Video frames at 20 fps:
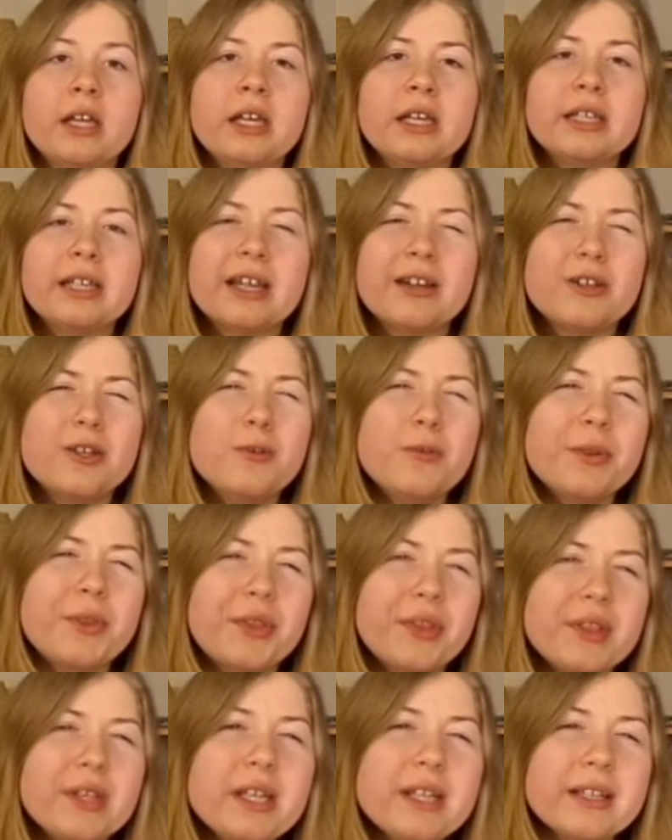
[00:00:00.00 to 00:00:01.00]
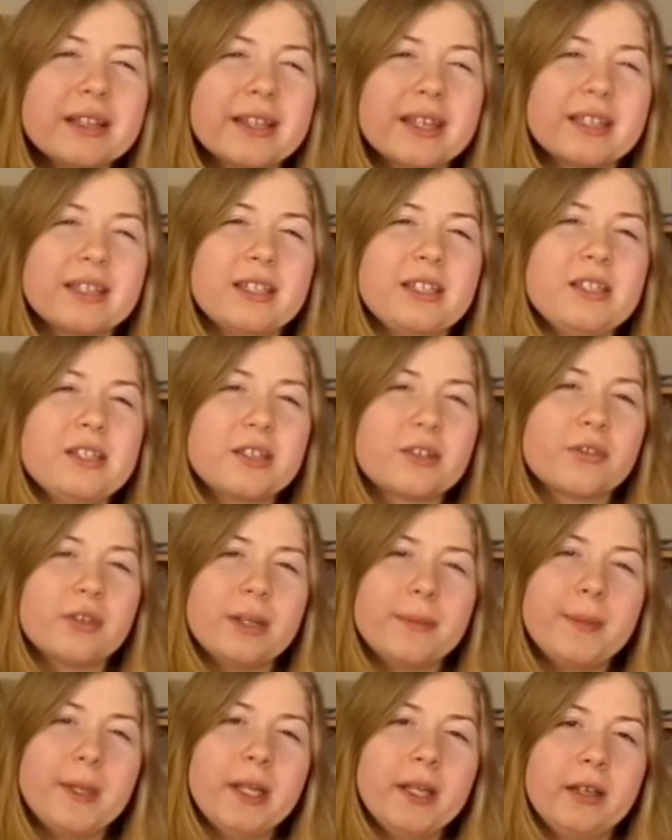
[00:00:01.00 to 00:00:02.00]
Now, you would think that these
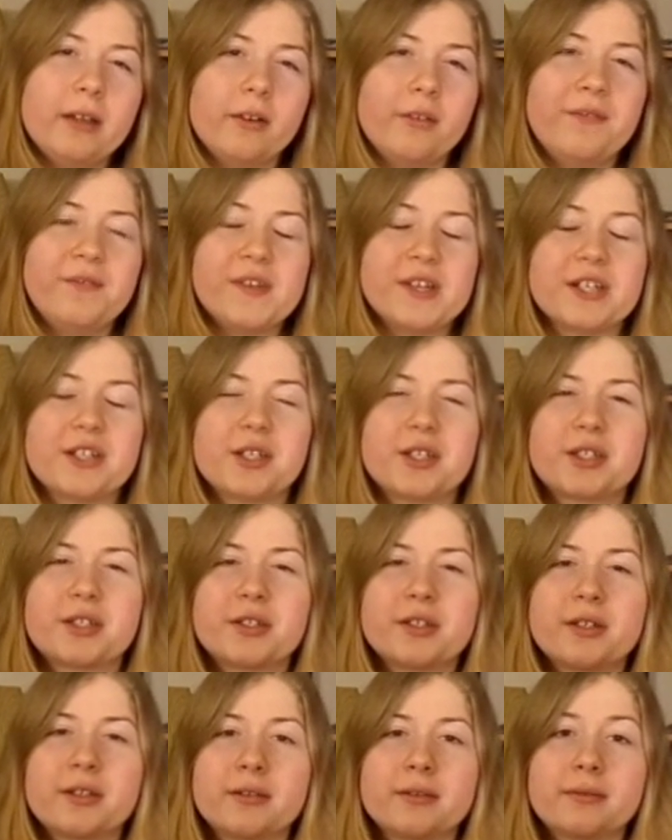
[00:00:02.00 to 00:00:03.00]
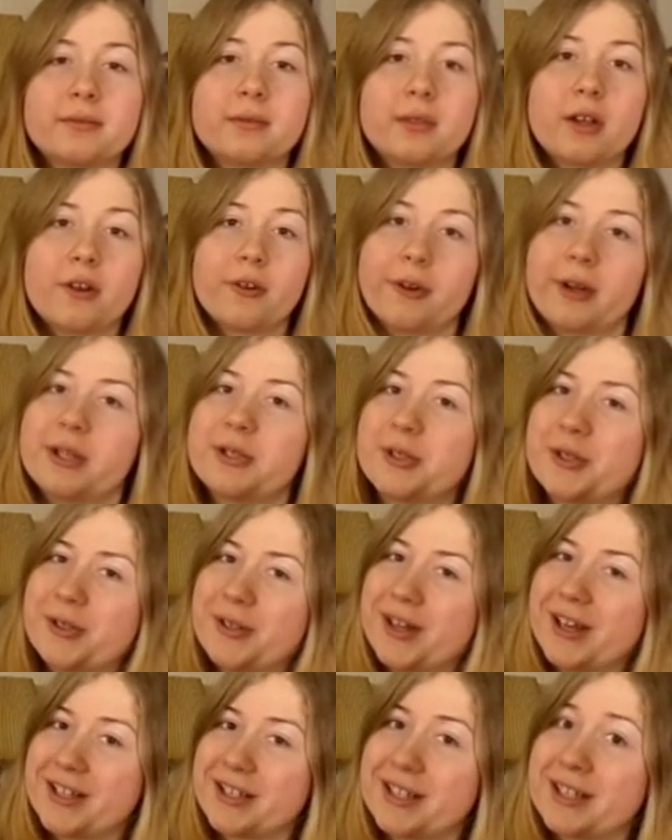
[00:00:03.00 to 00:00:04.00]
creepy little fish, or should
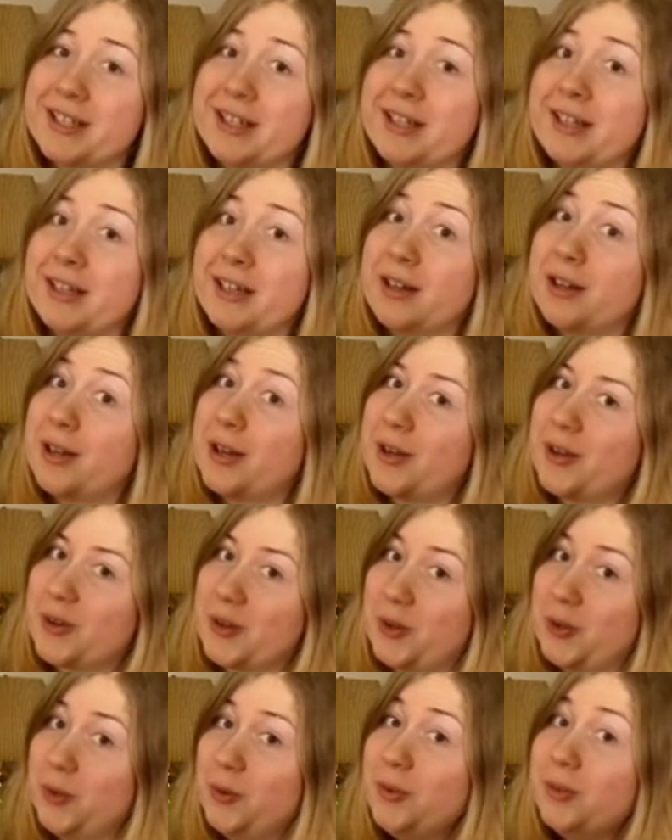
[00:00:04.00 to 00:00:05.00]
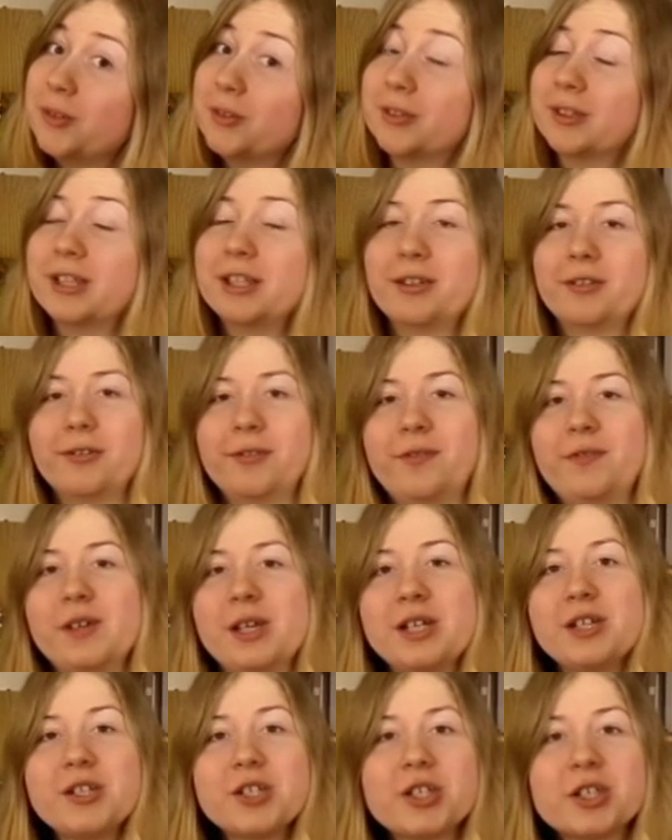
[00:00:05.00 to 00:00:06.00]
I say, cool little
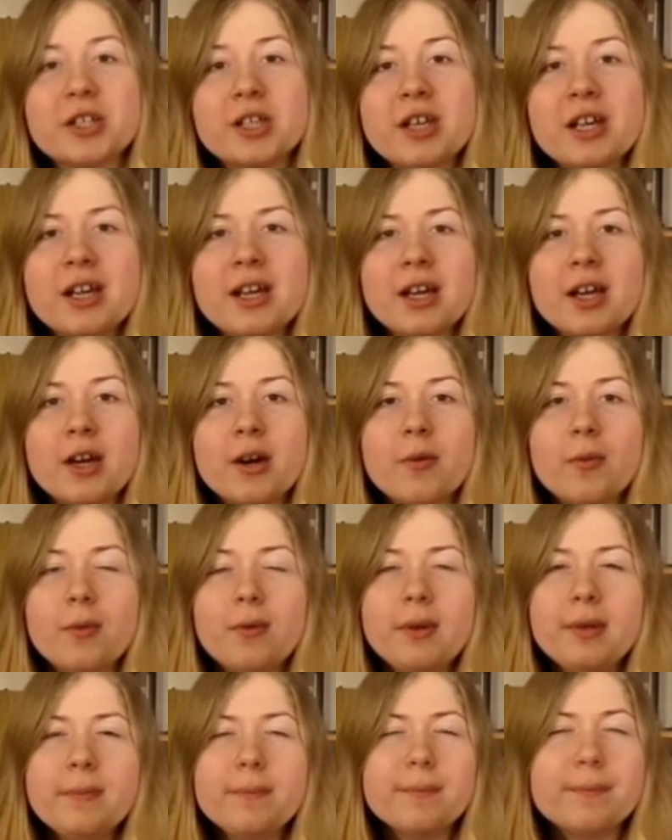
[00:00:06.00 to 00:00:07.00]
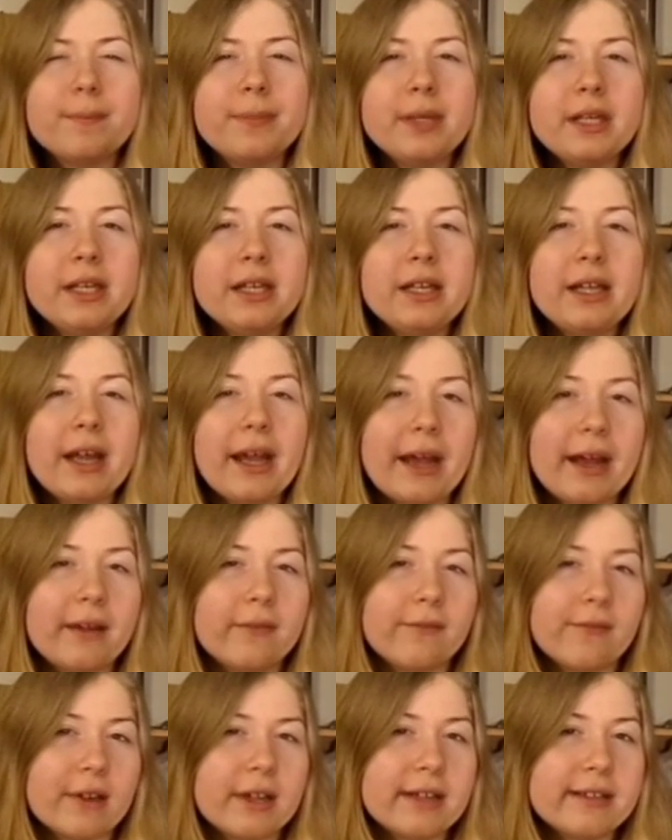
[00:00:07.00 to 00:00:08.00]
fish, wouldn't be
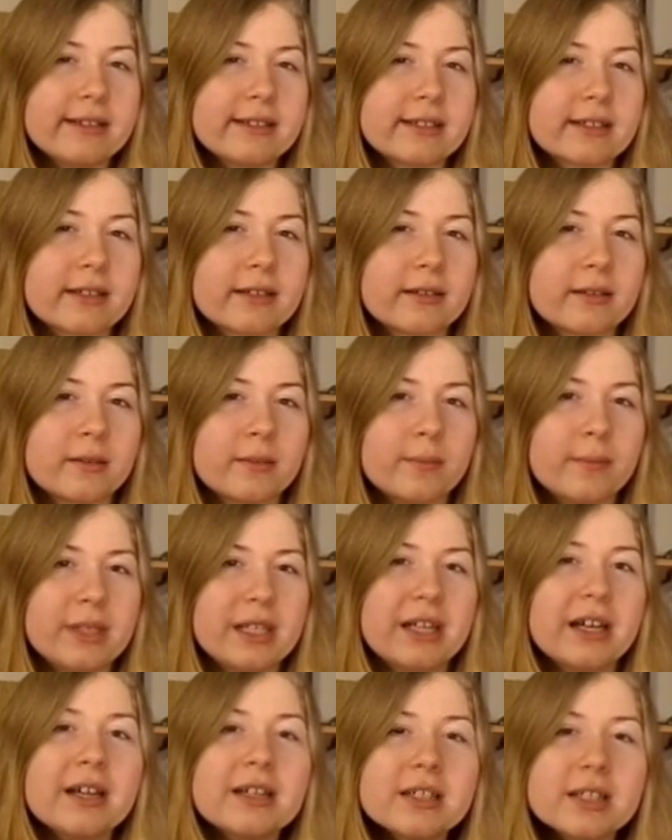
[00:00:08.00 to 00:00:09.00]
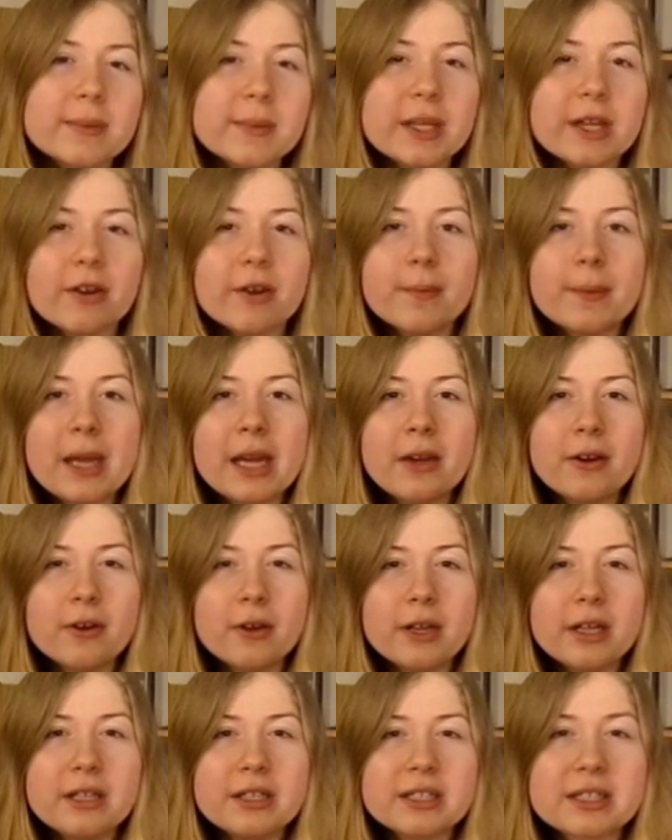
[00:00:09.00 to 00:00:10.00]
at risk because of their
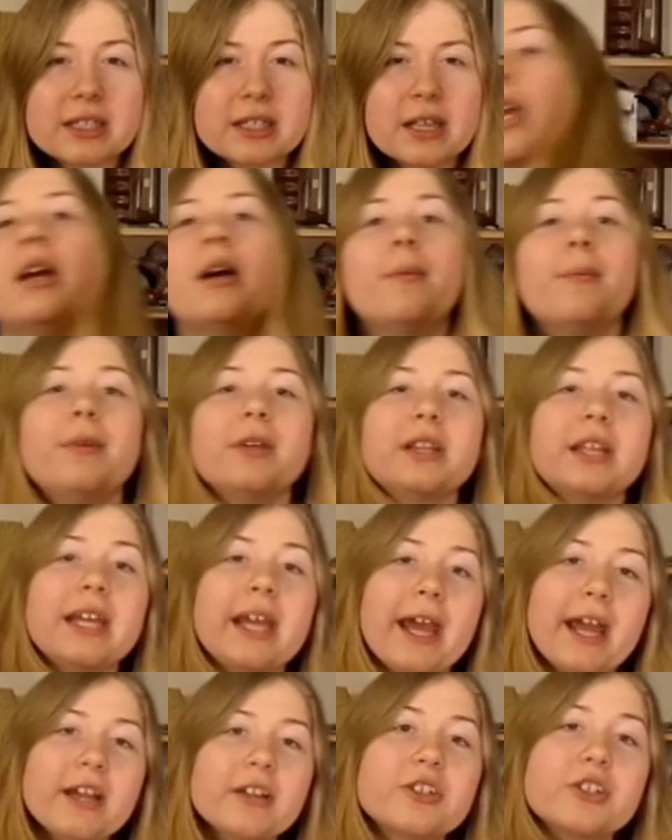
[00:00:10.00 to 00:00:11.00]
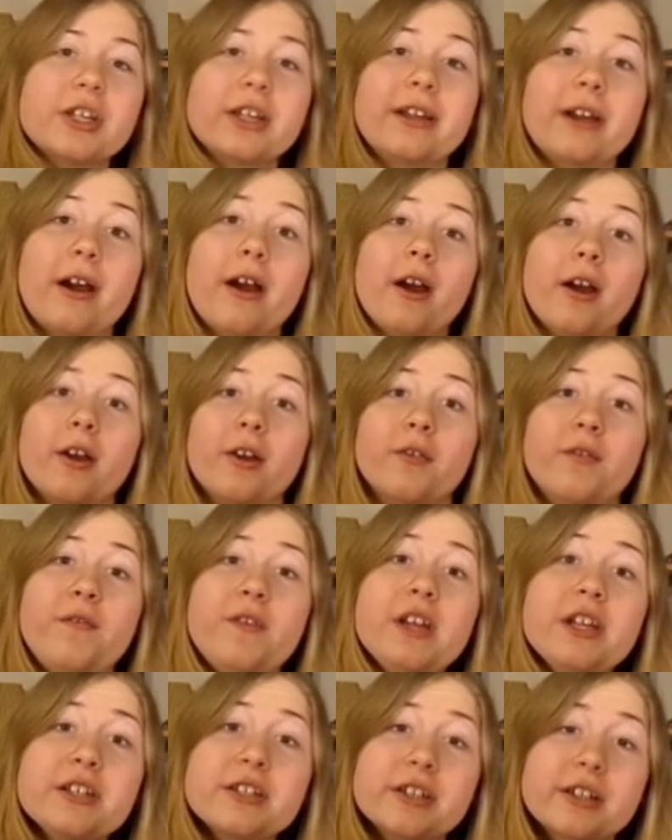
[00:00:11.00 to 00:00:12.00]
appearance, but they actually are
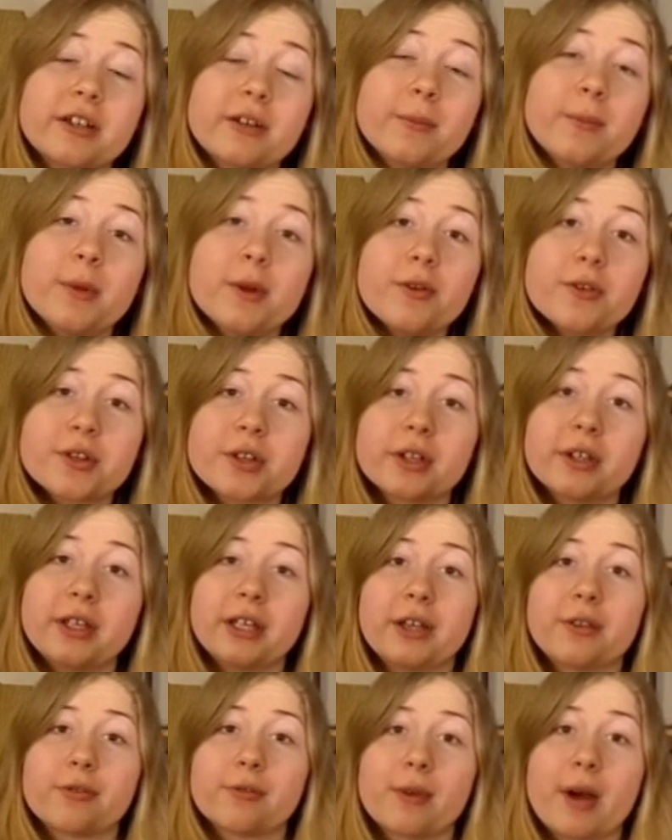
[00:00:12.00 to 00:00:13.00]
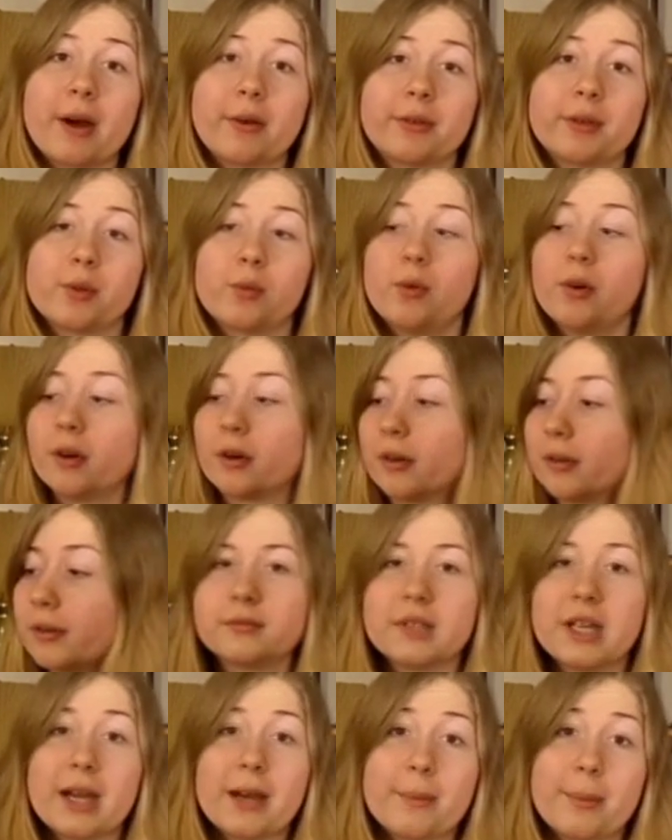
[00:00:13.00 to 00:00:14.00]
fished commercially throughout the
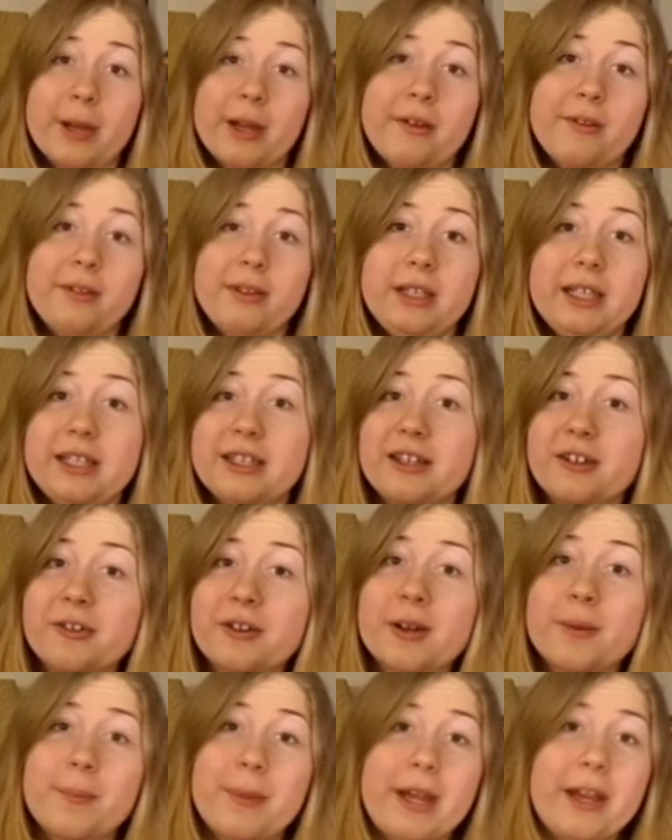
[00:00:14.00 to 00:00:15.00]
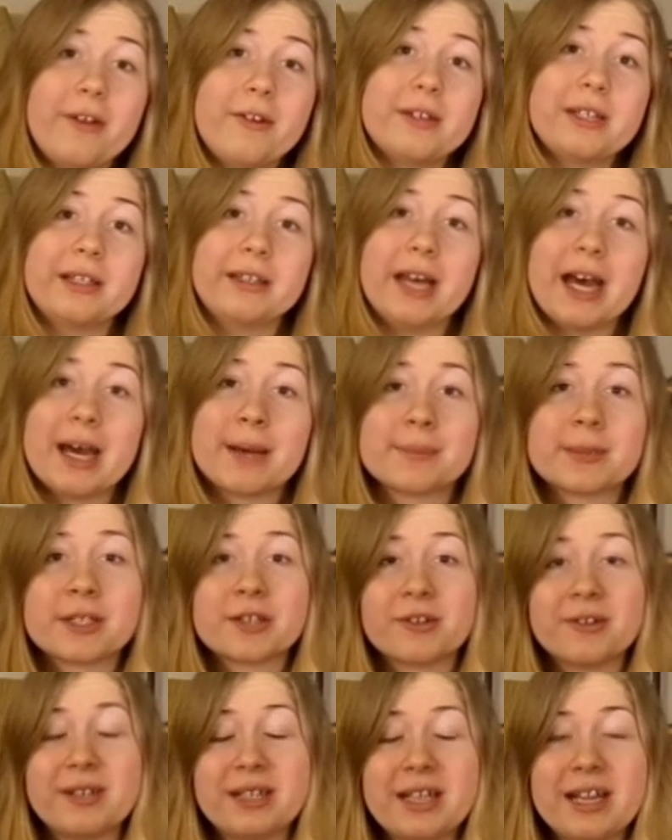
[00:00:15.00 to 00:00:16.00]
world. Apparently they're compared to lobster
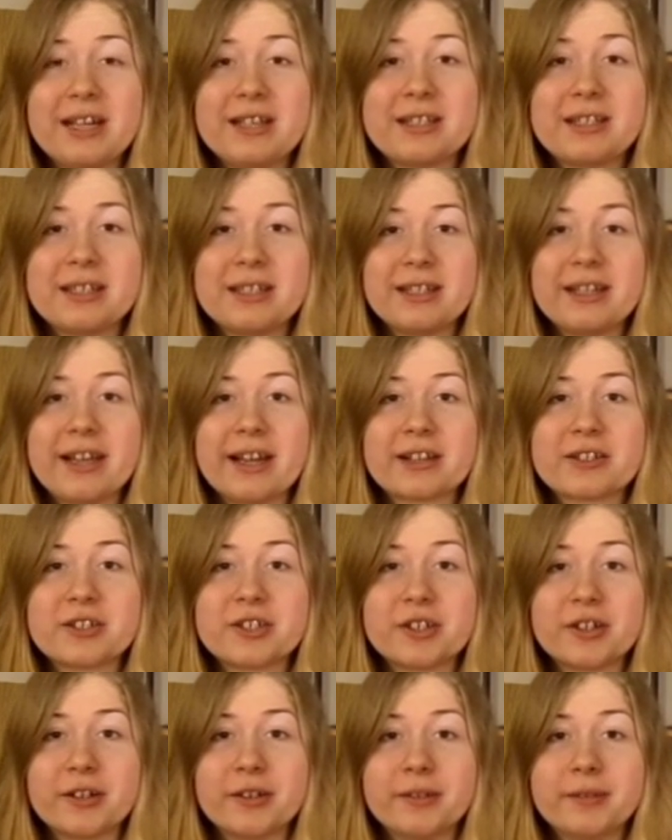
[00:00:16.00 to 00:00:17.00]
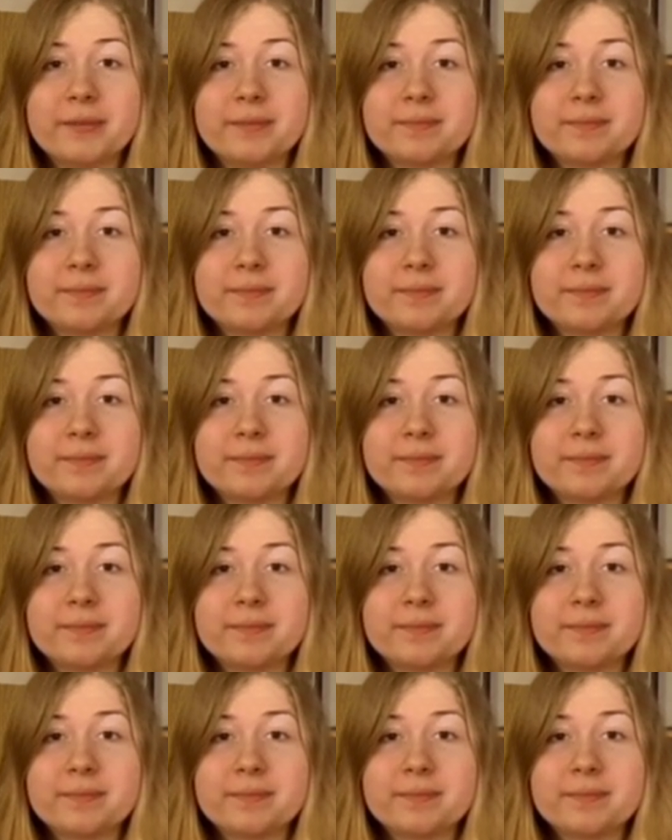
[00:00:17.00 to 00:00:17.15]
in taste and texture.